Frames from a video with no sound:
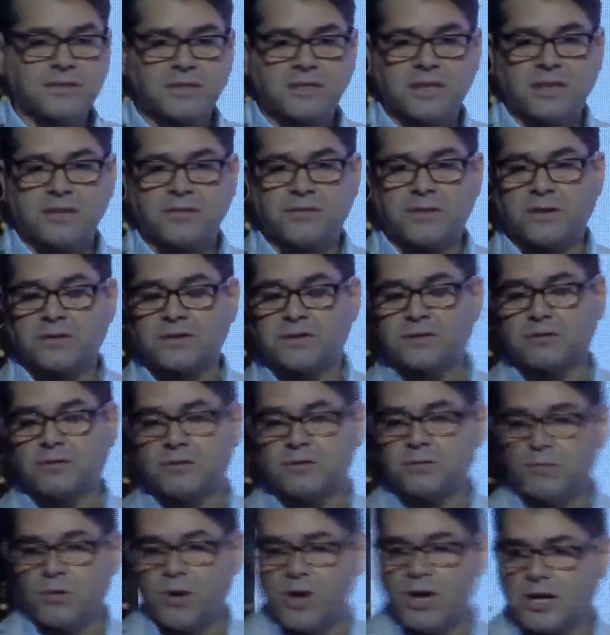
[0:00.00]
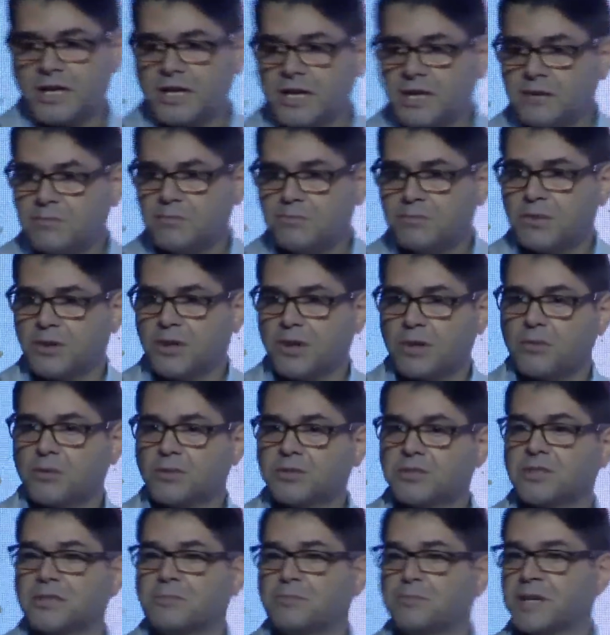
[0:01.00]
and they felt it was working, but they
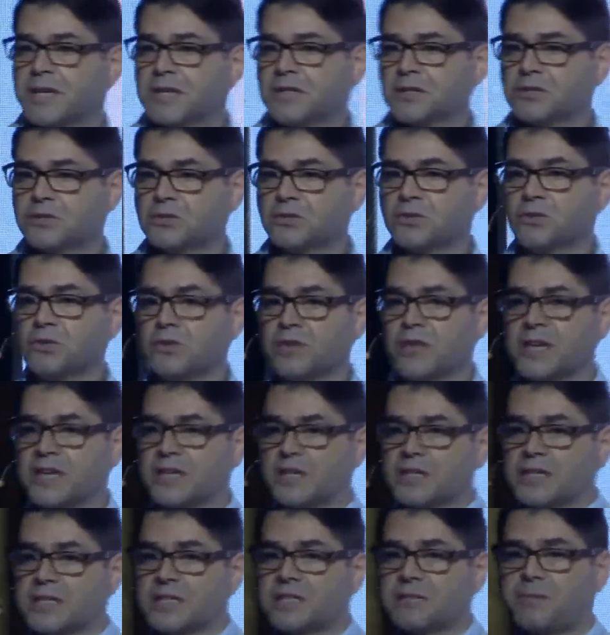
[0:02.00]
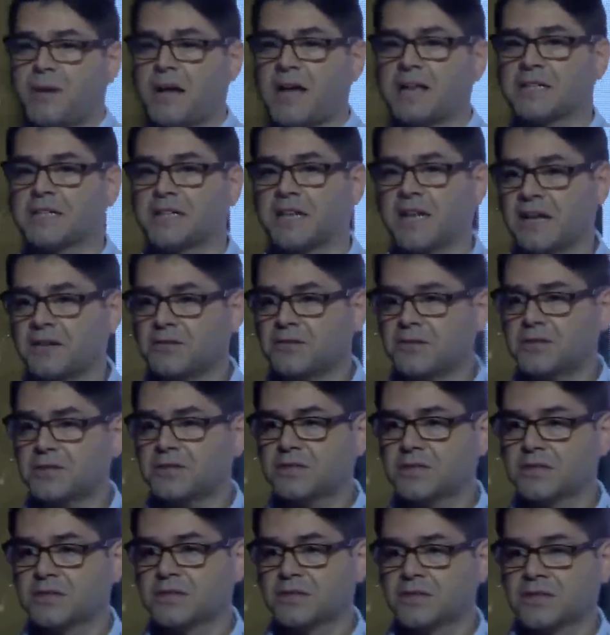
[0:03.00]
wanted a bigger store, they could expand it out.
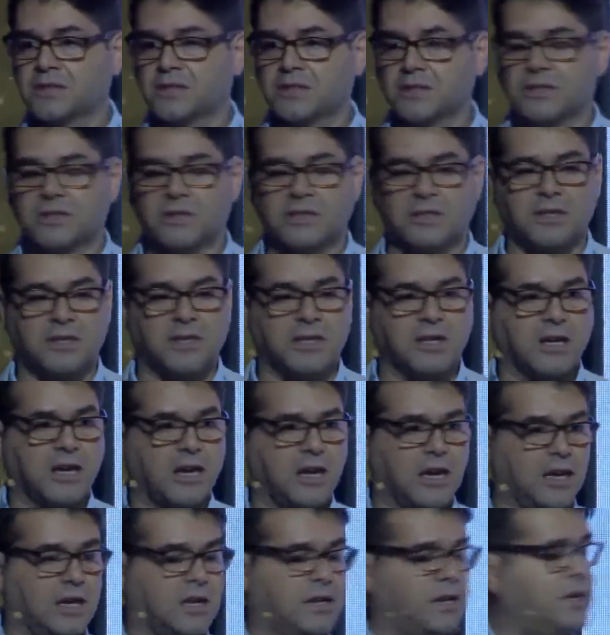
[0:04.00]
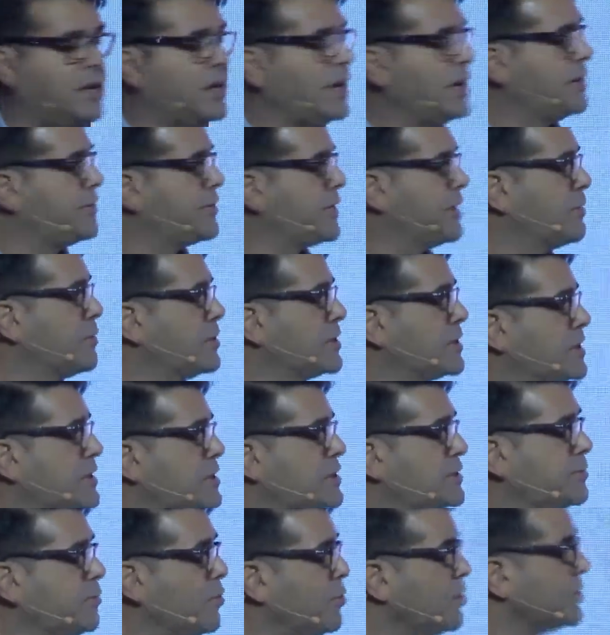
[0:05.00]
If they wanted a
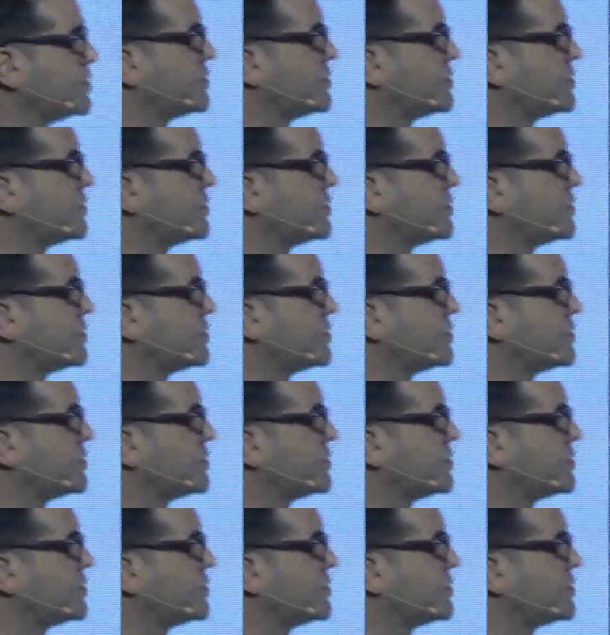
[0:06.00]
smaller